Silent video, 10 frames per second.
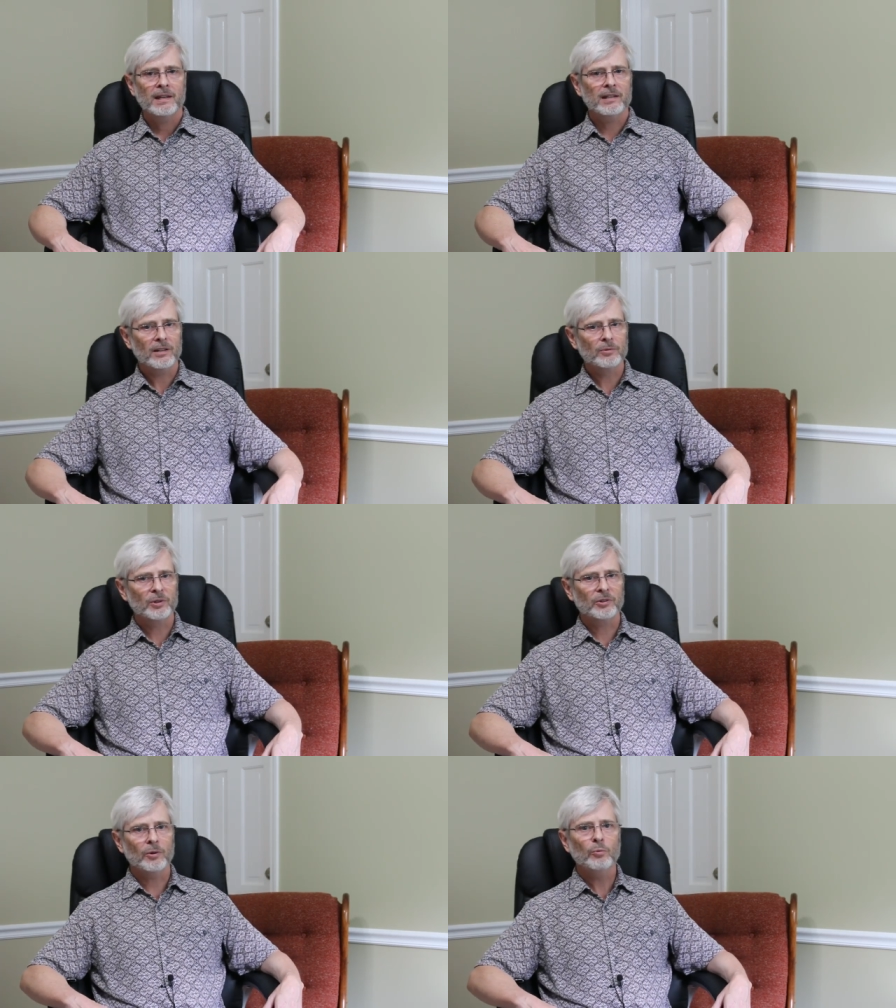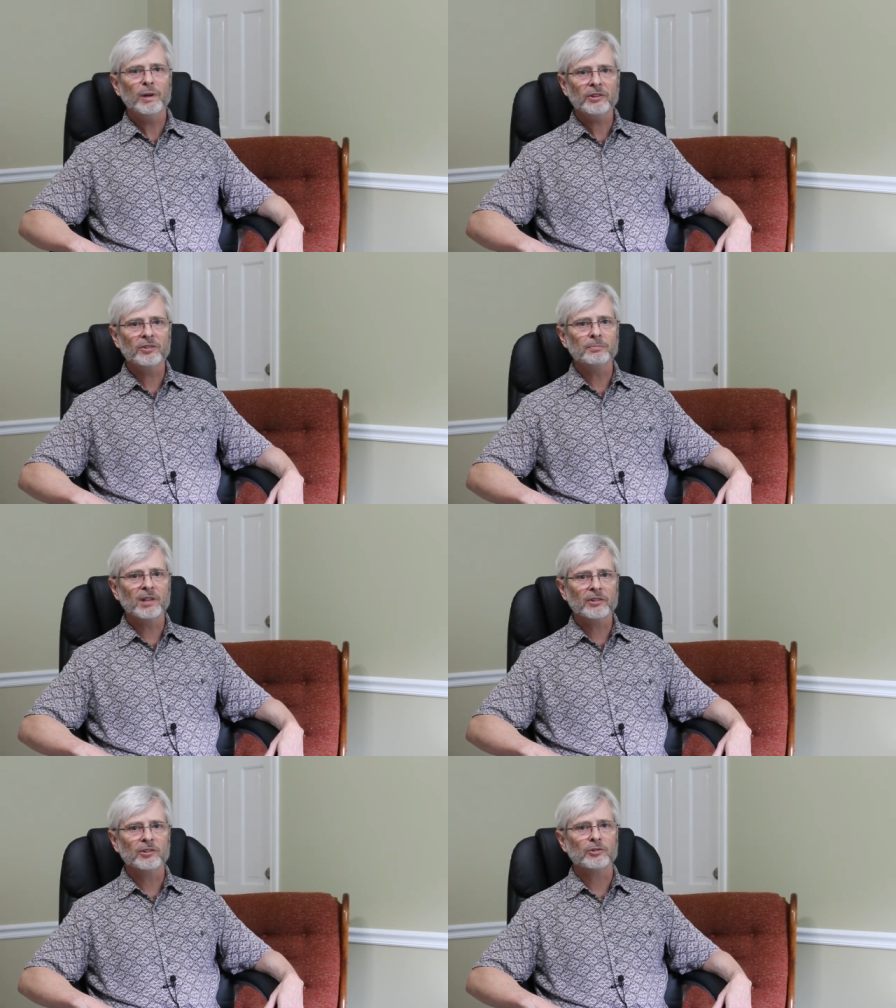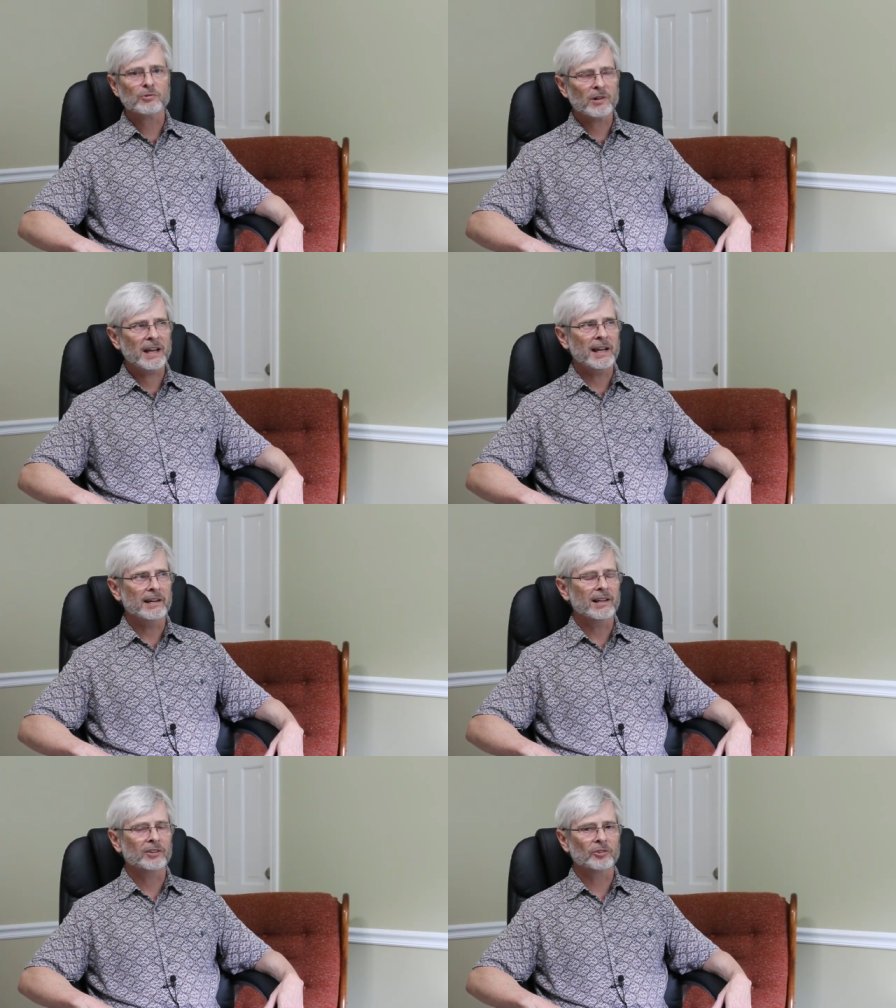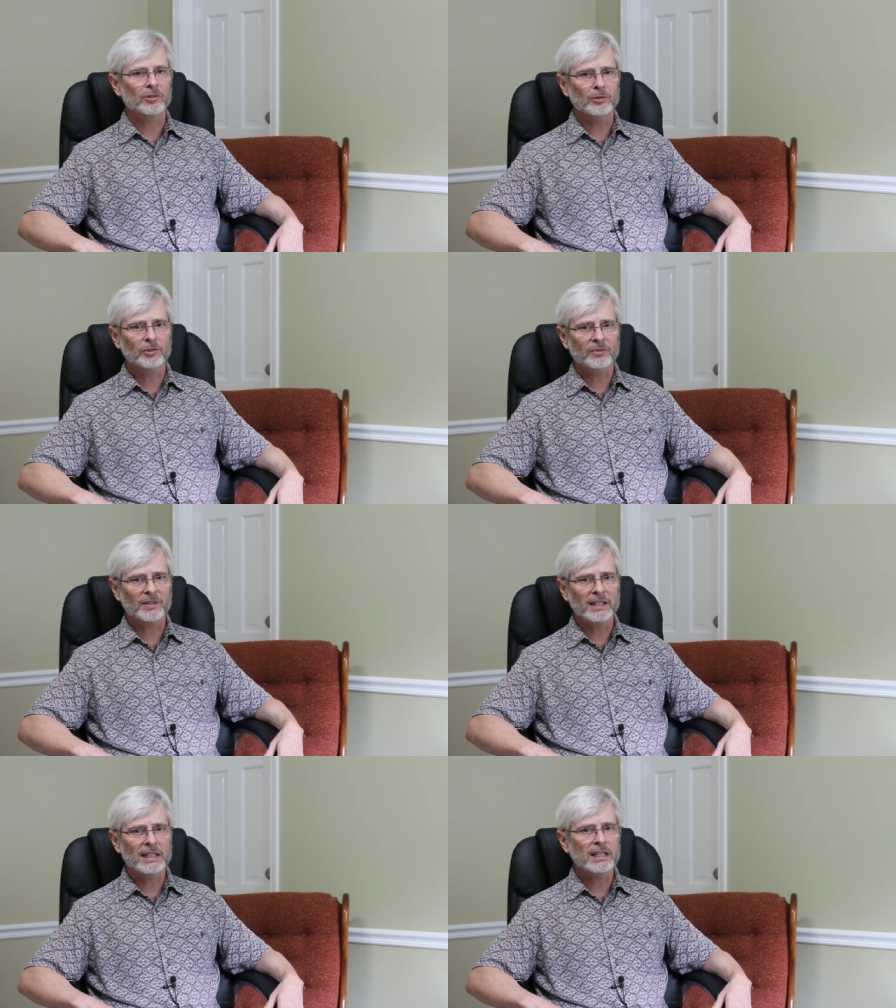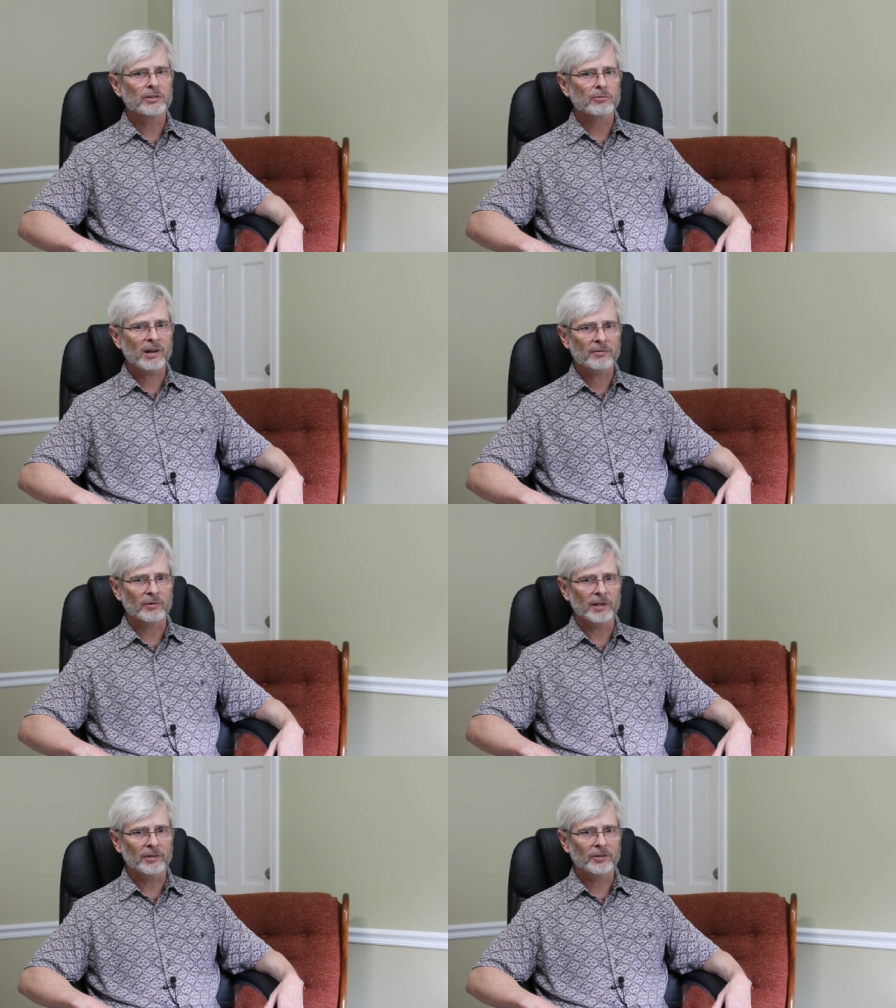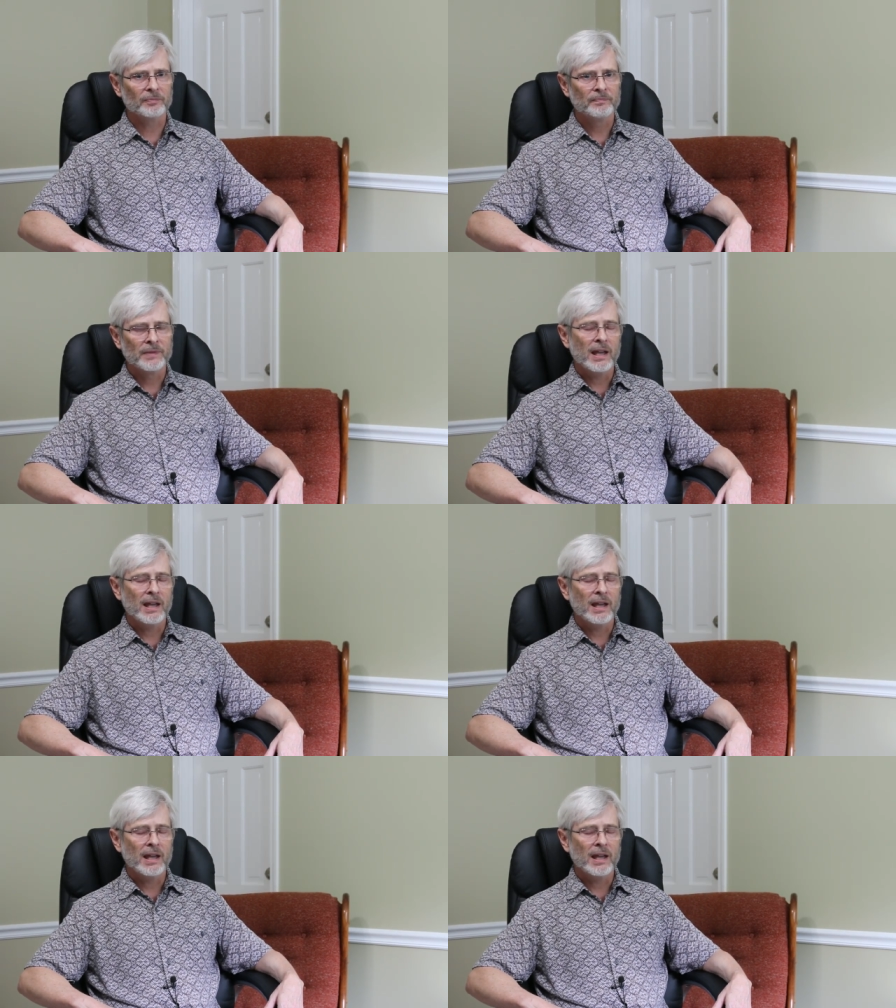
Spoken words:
In other words, wisdom doesn't trade exclusively in reverence.